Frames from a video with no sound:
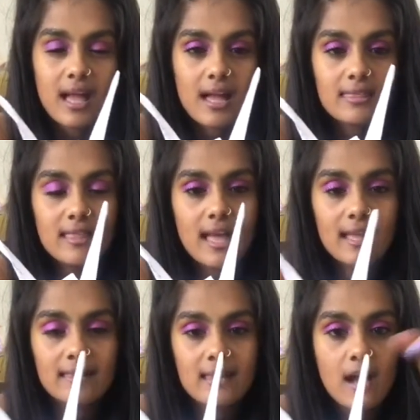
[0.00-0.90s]
And
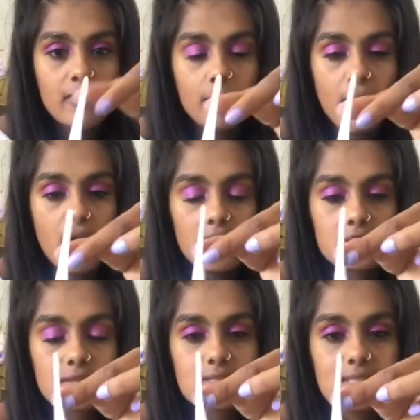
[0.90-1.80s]
then the other part,
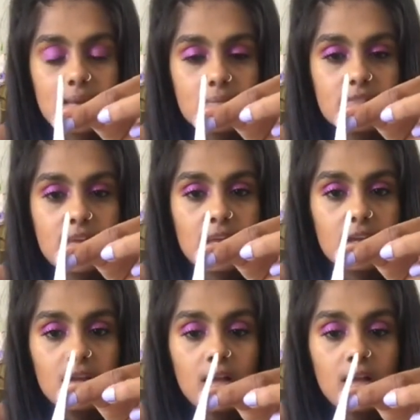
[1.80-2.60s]
do the same thing,